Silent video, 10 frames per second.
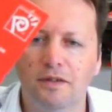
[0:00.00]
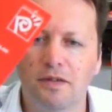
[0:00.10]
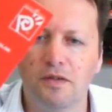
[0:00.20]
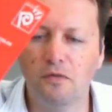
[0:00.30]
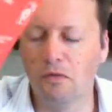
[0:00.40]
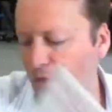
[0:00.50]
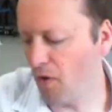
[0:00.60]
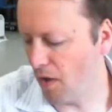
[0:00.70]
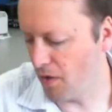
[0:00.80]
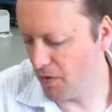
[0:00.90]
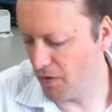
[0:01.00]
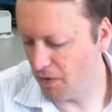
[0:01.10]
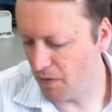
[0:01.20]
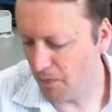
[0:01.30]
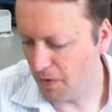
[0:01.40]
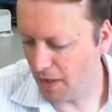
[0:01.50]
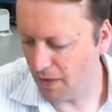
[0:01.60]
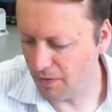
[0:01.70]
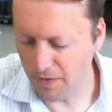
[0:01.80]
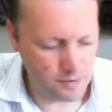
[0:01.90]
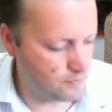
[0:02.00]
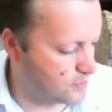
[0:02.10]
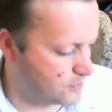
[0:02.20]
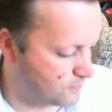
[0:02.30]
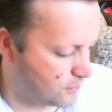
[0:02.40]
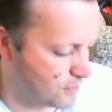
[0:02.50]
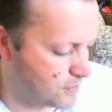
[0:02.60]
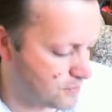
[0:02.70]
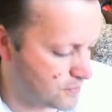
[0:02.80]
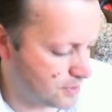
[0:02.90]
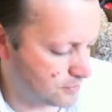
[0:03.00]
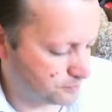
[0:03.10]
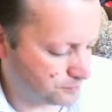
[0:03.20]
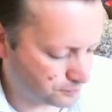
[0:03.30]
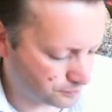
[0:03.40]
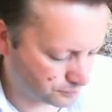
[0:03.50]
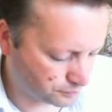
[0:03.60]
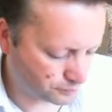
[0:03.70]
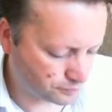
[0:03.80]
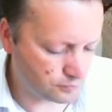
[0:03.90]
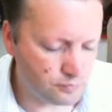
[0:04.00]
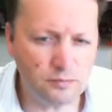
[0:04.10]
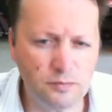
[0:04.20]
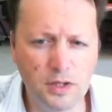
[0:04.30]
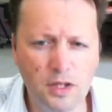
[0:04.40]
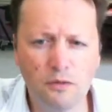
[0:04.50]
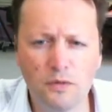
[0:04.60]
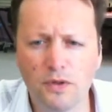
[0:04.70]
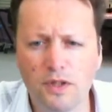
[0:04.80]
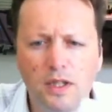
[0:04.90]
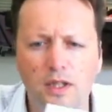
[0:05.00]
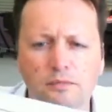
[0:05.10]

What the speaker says: several variations in different colours there, which is very interesting. Now I've got the